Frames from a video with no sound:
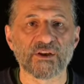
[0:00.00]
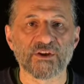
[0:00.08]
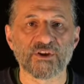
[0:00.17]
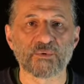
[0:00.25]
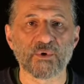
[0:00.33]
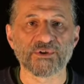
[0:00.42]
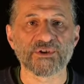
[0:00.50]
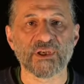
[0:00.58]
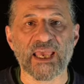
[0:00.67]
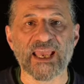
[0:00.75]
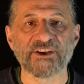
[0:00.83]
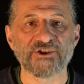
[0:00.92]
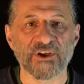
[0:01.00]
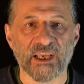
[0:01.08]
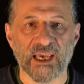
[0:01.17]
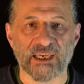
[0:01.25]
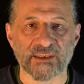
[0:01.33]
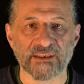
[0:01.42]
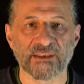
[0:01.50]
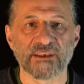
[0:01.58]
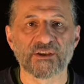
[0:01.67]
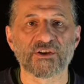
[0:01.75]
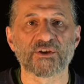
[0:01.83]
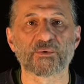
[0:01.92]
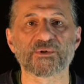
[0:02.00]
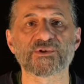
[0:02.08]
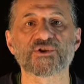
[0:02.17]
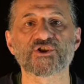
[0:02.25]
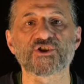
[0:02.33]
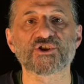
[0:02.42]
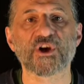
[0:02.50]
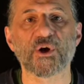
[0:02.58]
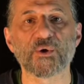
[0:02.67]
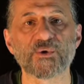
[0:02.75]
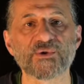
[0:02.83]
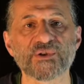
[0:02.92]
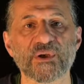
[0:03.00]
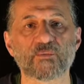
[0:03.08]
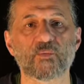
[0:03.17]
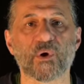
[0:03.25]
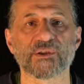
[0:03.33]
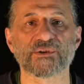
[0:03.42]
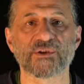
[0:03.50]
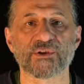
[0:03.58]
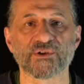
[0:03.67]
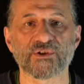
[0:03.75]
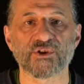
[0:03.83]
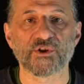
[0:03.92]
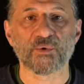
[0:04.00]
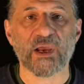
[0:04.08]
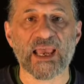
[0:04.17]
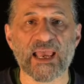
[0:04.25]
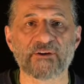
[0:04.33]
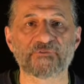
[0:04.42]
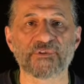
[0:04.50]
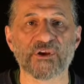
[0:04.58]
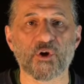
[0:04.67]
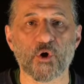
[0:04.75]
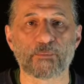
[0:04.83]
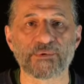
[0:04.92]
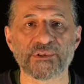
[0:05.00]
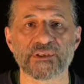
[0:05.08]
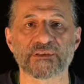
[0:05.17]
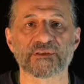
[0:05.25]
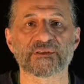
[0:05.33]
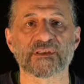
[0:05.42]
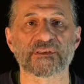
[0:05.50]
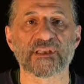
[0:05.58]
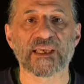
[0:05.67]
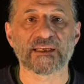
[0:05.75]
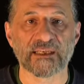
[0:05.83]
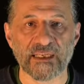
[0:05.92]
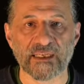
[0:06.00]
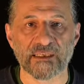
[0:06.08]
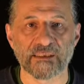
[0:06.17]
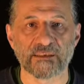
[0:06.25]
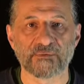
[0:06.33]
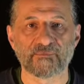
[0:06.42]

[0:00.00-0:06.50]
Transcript: You want to educate. You want to show someone that you have the competence that they need.